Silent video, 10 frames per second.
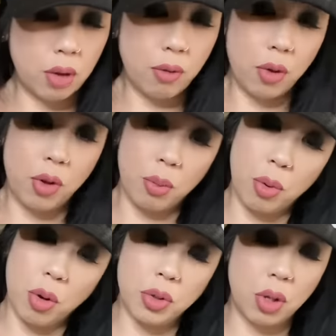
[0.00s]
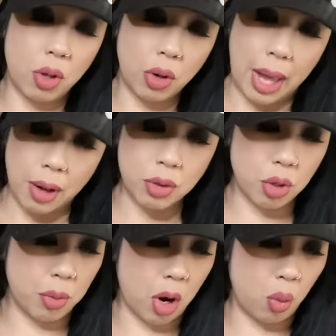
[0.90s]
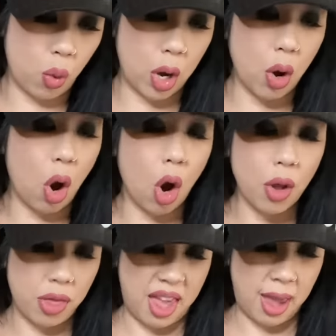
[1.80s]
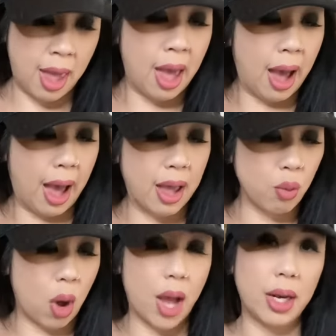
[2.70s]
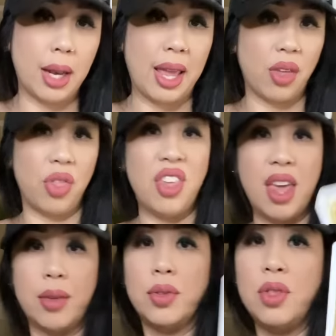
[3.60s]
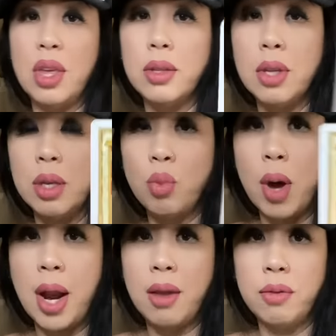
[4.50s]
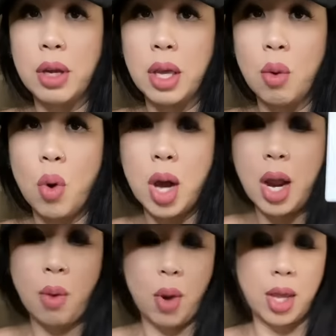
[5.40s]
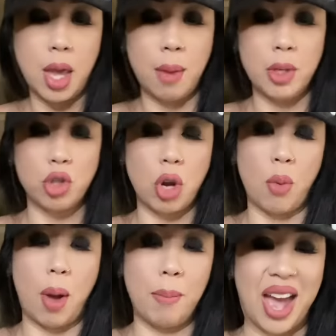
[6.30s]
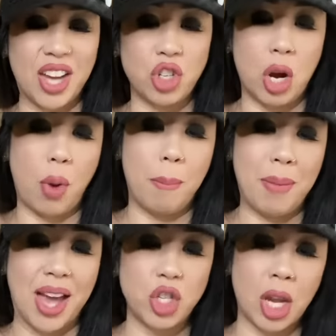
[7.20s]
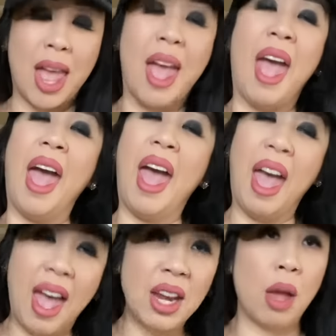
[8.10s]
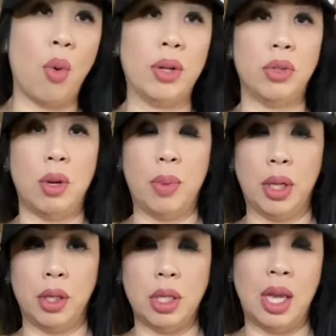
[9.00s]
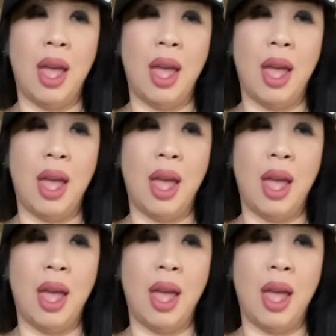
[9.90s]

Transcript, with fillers: for their person, their counterpart. Where are they? I want like this. This is what I fucking want. I want chemistry. I want passion. I want magic. And I want stability.